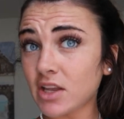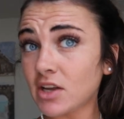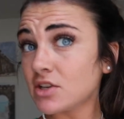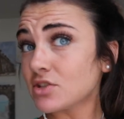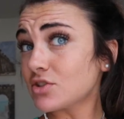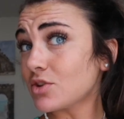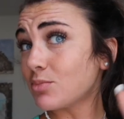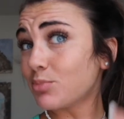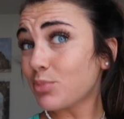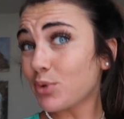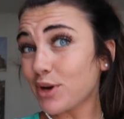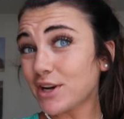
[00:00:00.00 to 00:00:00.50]

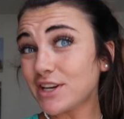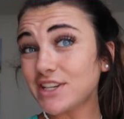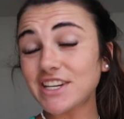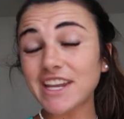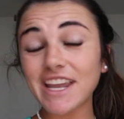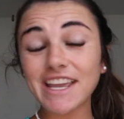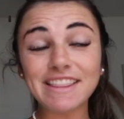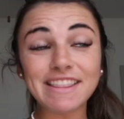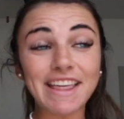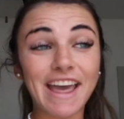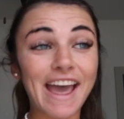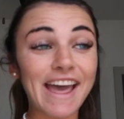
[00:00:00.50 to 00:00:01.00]
So
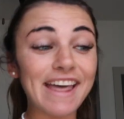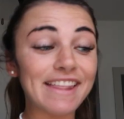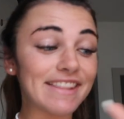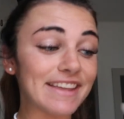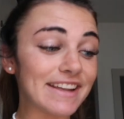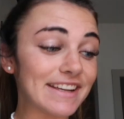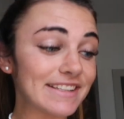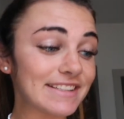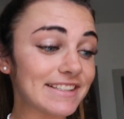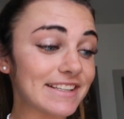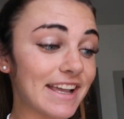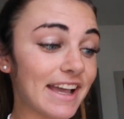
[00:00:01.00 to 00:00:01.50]
appreciate that.
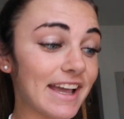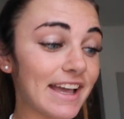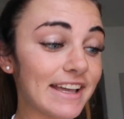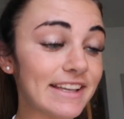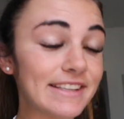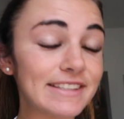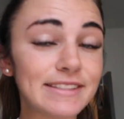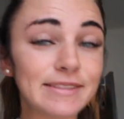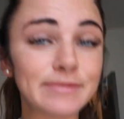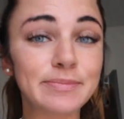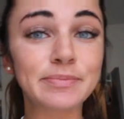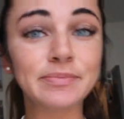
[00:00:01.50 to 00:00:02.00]
Thanks,
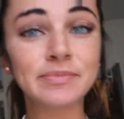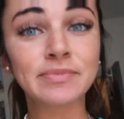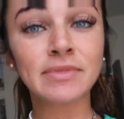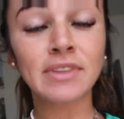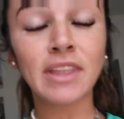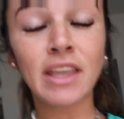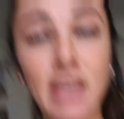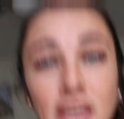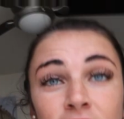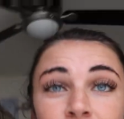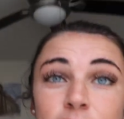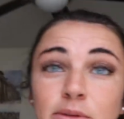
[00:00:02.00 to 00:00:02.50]
guys.
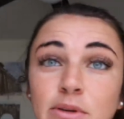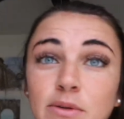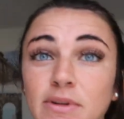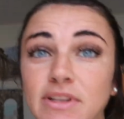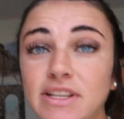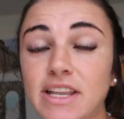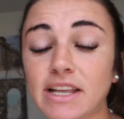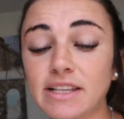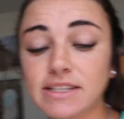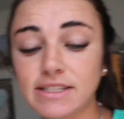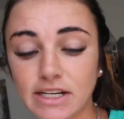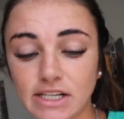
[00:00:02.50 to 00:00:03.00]
Then we
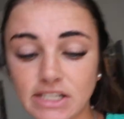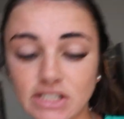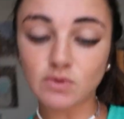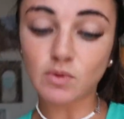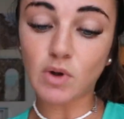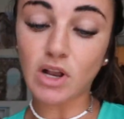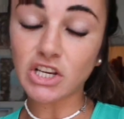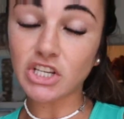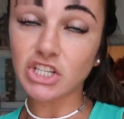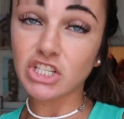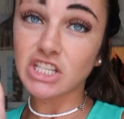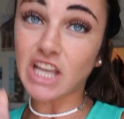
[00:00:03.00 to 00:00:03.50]
went downstairs and
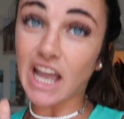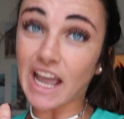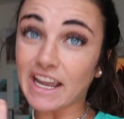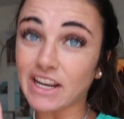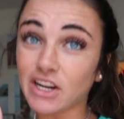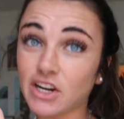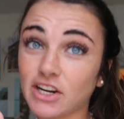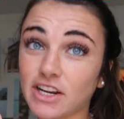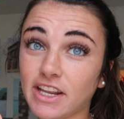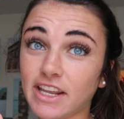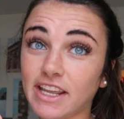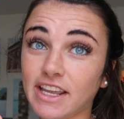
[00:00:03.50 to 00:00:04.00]
watched
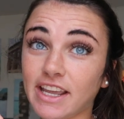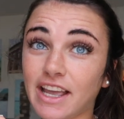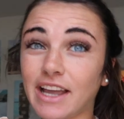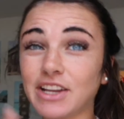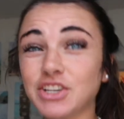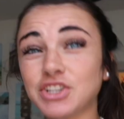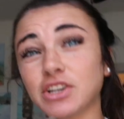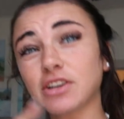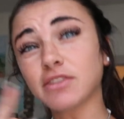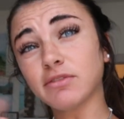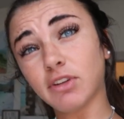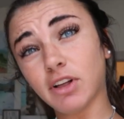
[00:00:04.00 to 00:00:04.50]
Tiger King. I
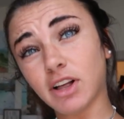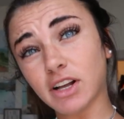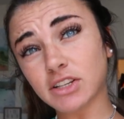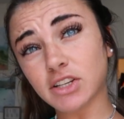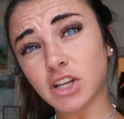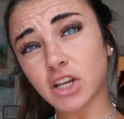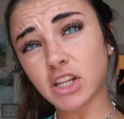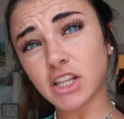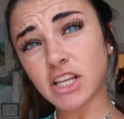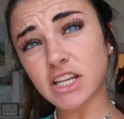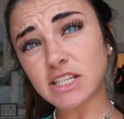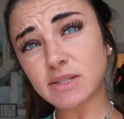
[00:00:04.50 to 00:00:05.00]
should have vlogged
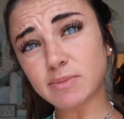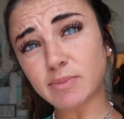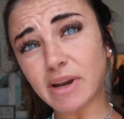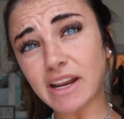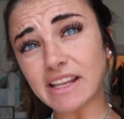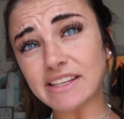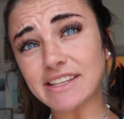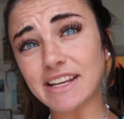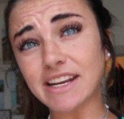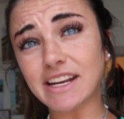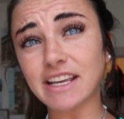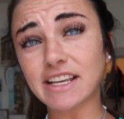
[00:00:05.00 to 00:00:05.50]
all this, but I
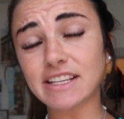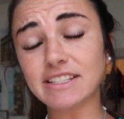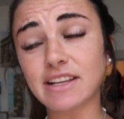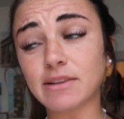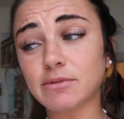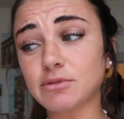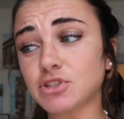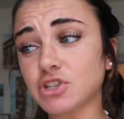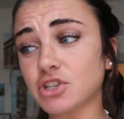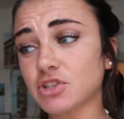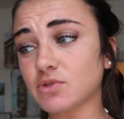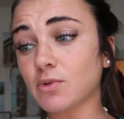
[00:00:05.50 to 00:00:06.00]
didn't because I
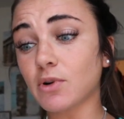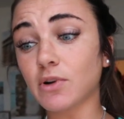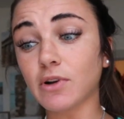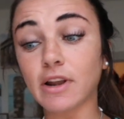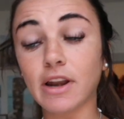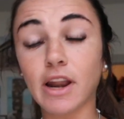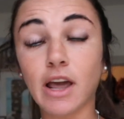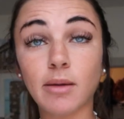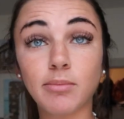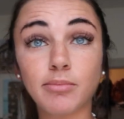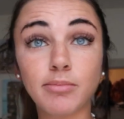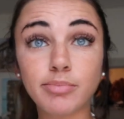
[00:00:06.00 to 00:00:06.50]
was just
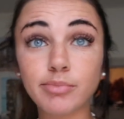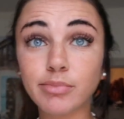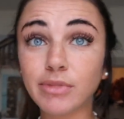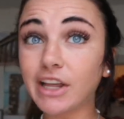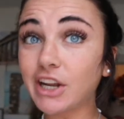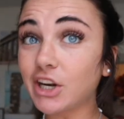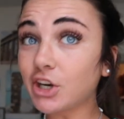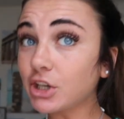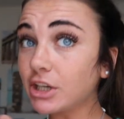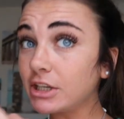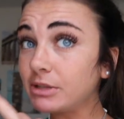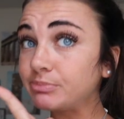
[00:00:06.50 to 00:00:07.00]
woken up,
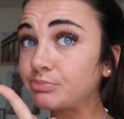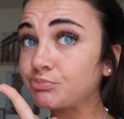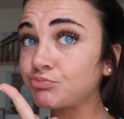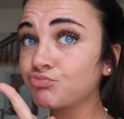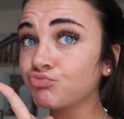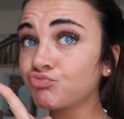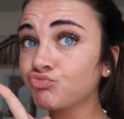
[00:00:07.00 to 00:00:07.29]
literally.